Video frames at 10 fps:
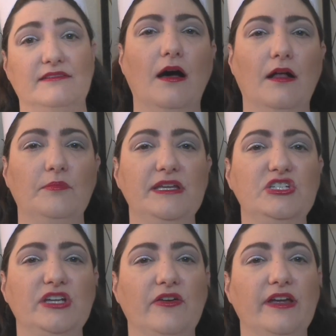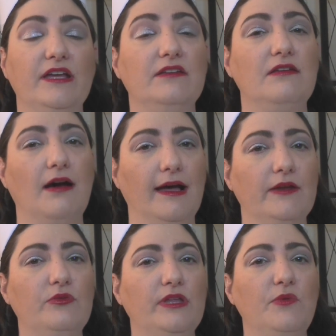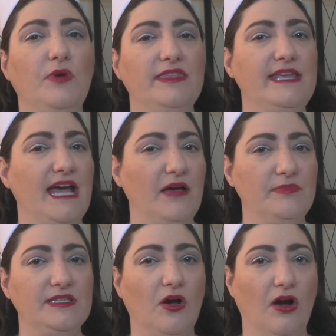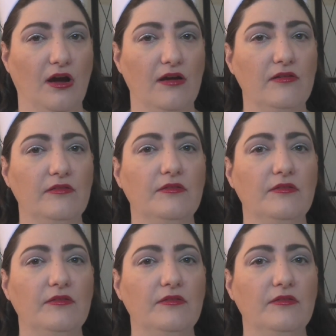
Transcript: I'll be sharing not only what the apps are,